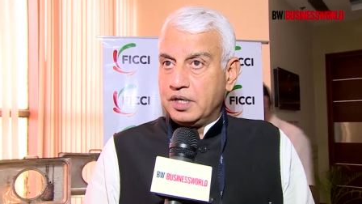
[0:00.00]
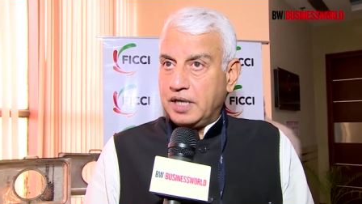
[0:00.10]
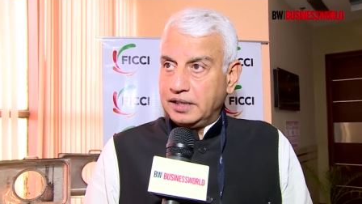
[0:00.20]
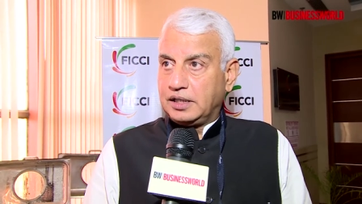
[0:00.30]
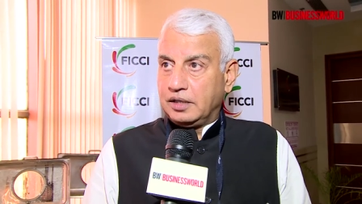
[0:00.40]

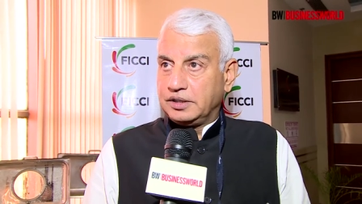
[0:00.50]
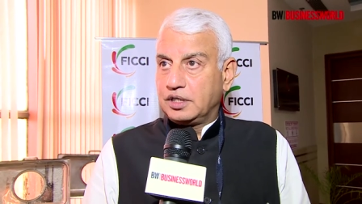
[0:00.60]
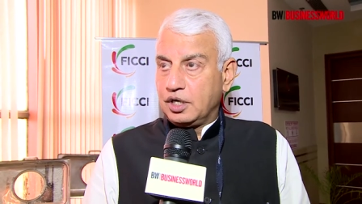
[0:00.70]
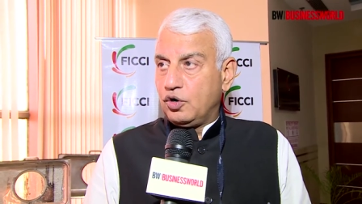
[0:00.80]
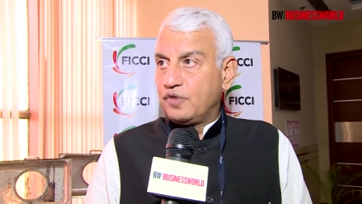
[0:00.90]
10,000
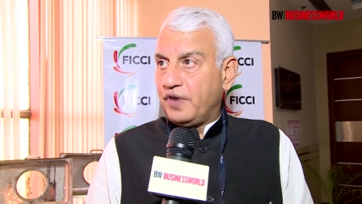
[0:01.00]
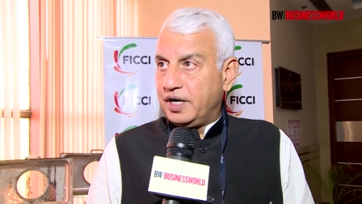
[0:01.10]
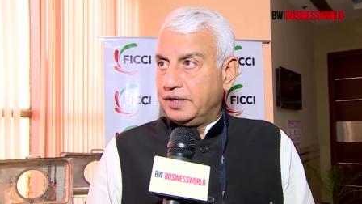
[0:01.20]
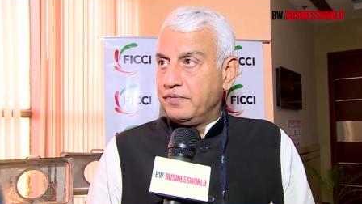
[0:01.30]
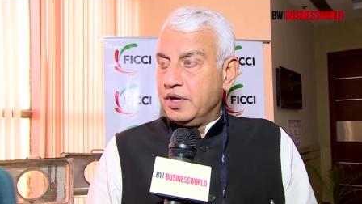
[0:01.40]
crore
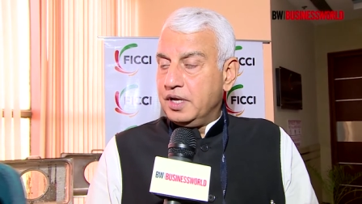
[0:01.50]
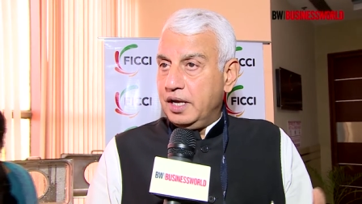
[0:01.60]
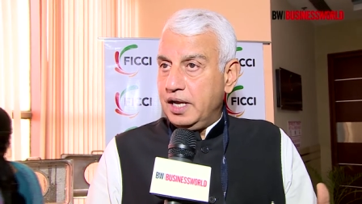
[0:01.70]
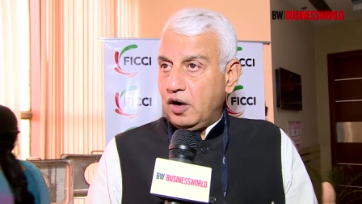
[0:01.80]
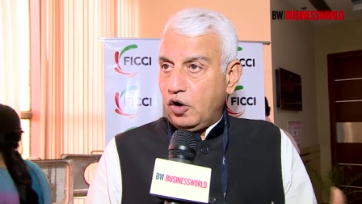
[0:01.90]
fund
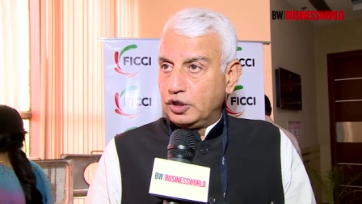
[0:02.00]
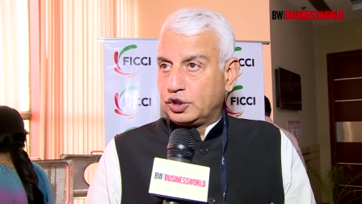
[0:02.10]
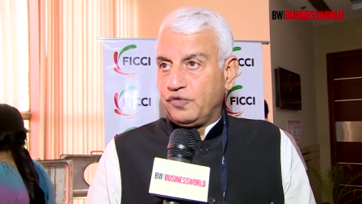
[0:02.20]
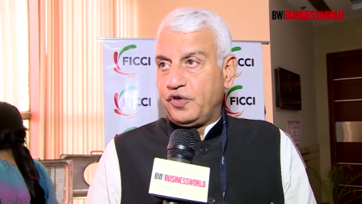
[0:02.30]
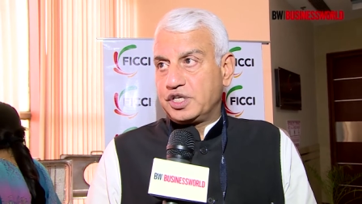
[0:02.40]

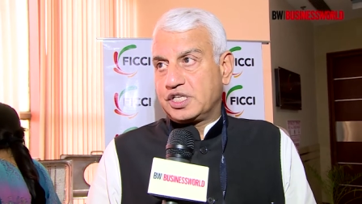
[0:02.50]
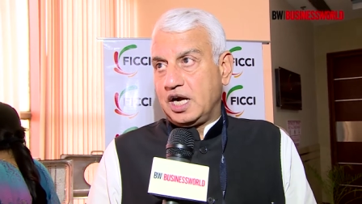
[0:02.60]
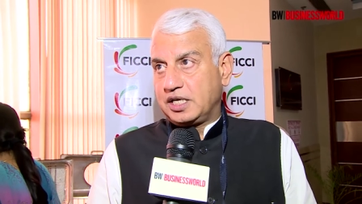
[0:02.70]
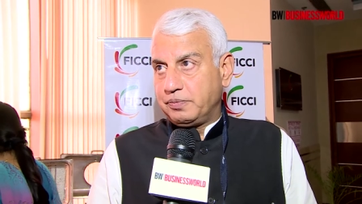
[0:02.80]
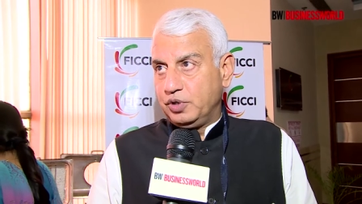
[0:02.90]
also for
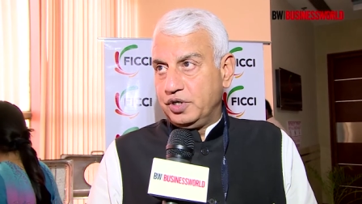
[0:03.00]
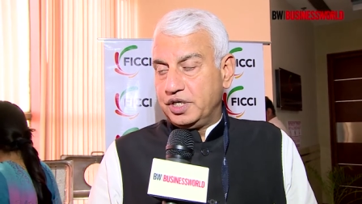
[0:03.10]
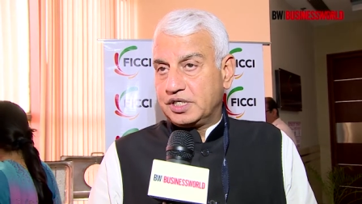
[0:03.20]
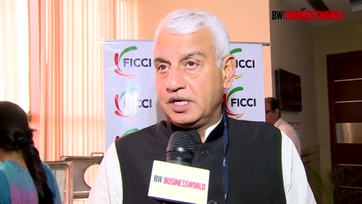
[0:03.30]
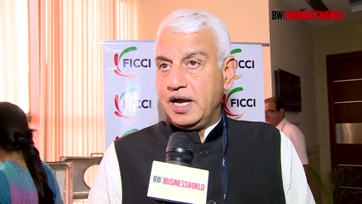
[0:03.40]
startup
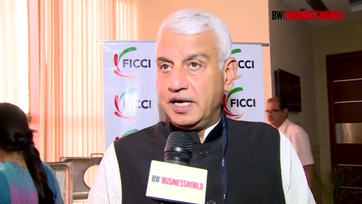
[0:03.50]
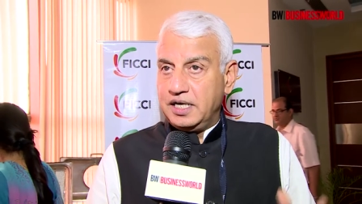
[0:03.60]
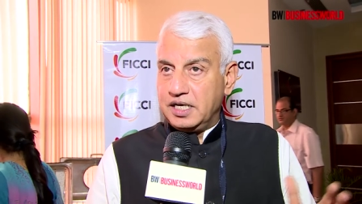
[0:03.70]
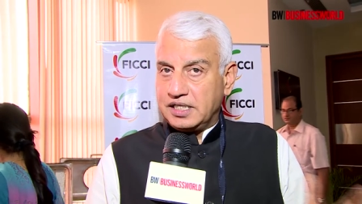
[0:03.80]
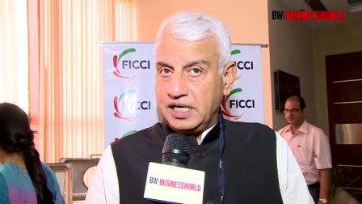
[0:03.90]
units
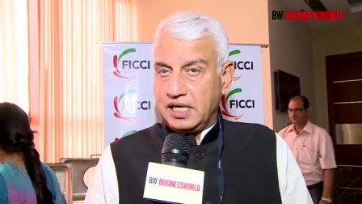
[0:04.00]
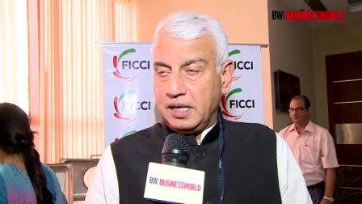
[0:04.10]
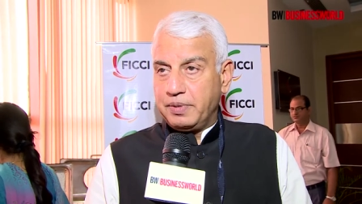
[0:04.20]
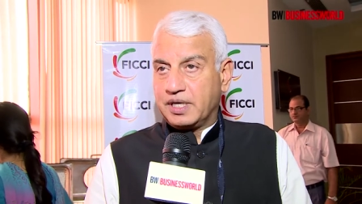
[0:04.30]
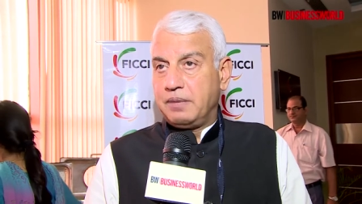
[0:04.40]
and setting
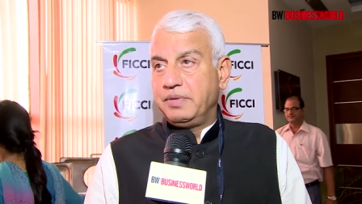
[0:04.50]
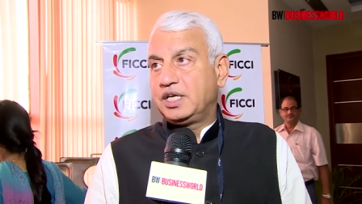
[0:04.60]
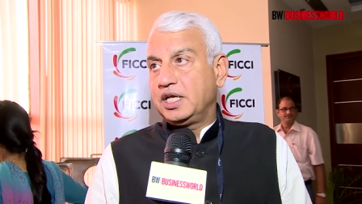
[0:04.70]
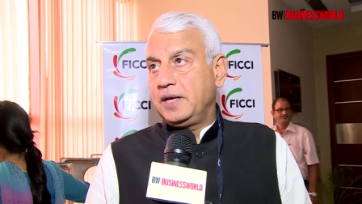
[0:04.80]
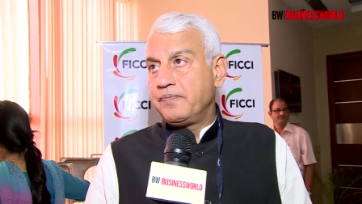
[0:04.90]
up a
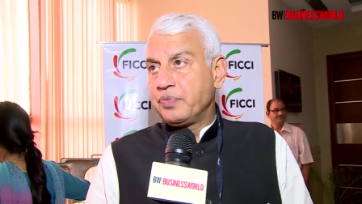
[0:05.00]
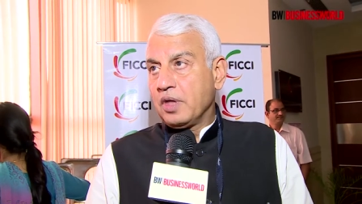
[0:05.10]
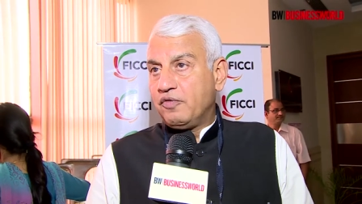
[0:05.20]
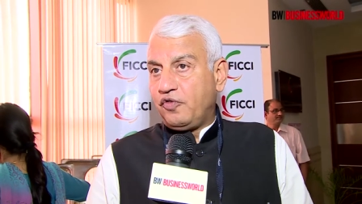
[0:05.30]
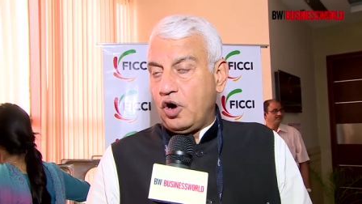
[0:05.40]
committee
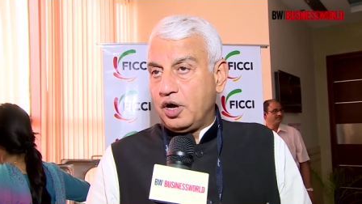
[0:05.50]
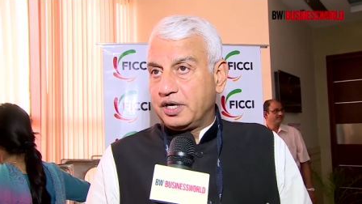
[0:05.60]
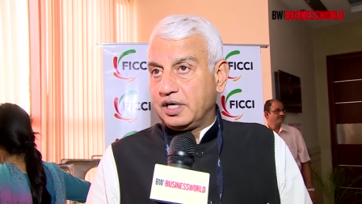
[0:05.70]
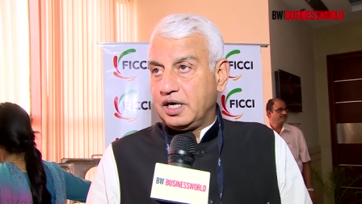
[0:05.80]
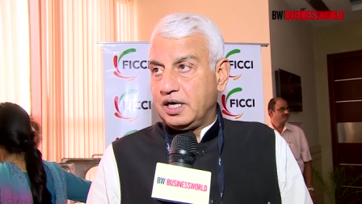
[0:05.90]
for
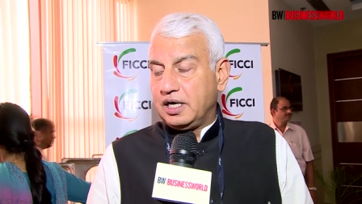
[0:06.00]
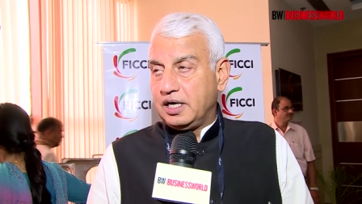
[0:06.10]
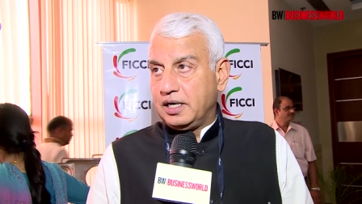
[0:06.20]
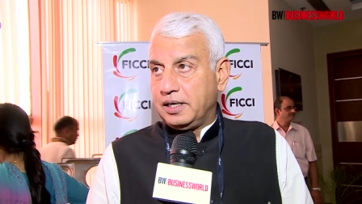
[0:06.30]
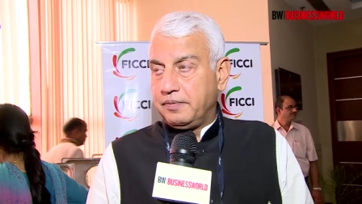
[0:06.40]

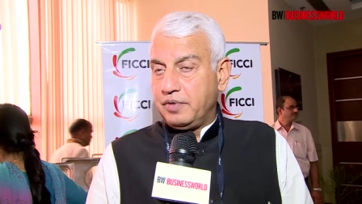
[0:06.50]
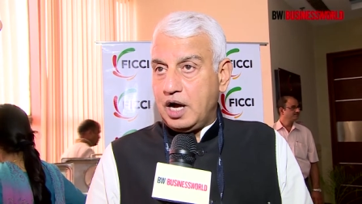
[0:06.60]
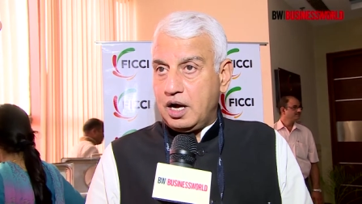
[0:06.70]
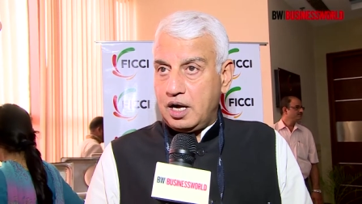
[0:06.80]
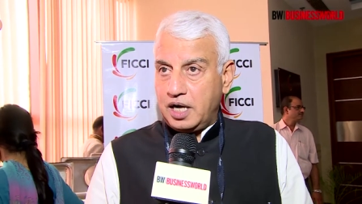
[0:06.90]

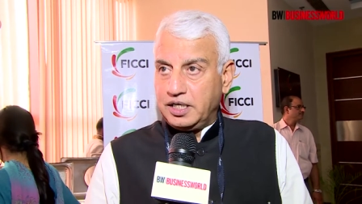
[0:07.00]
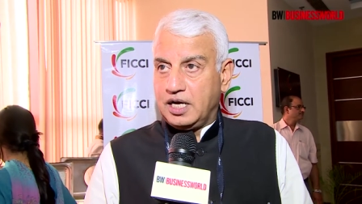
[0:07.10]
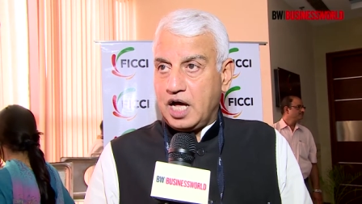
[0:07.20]
under